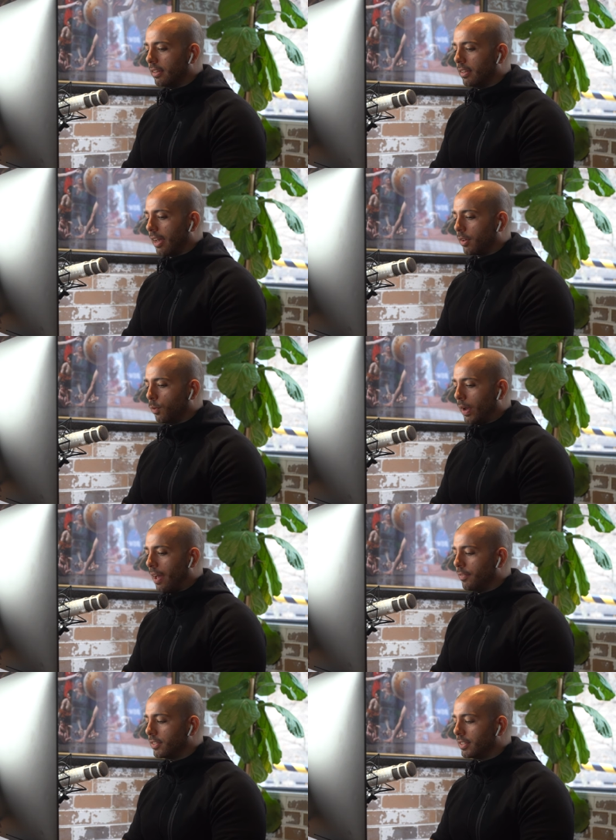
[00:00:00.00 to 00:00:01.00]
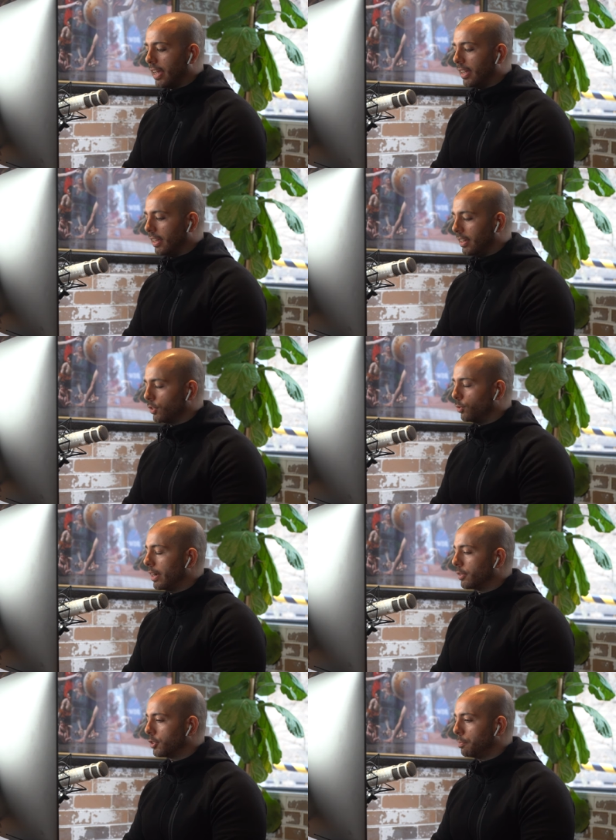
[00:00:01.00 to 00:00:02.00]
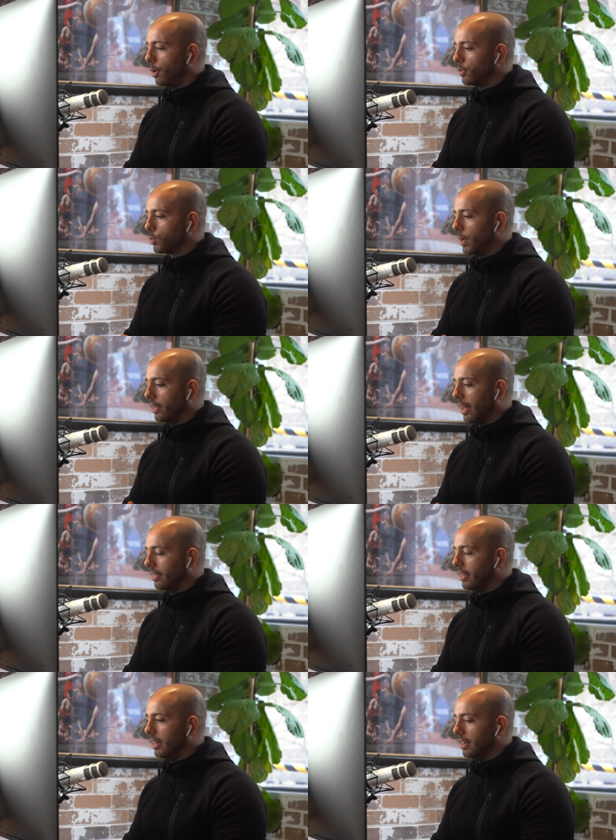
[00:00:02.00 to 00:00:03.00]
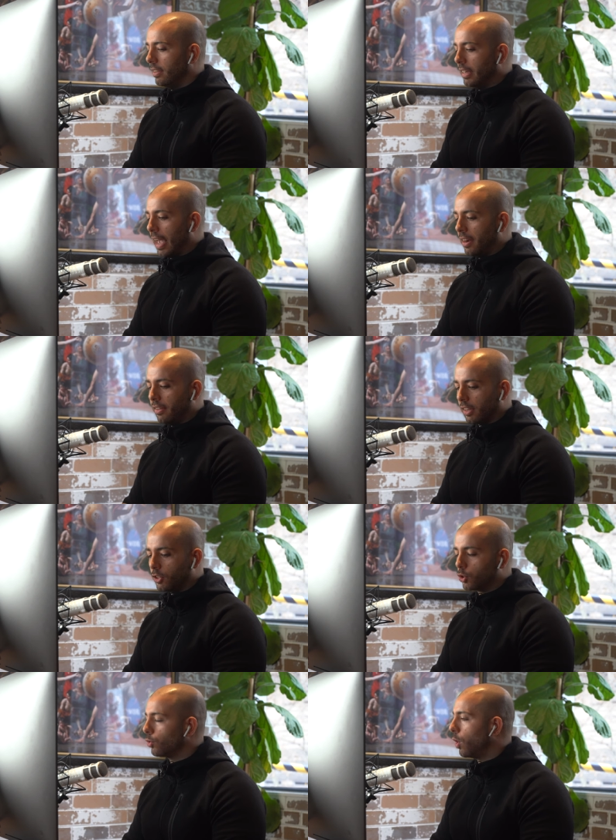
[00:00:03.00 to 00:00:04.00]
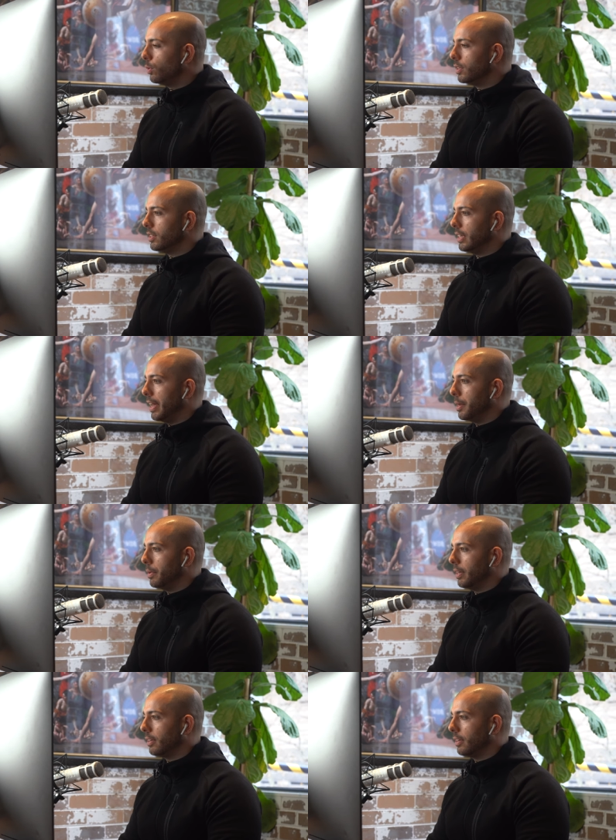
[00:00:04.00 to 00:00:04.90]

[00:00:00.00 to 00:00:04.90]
like, we have a saying in direct response where like the, the, the control is the enemy.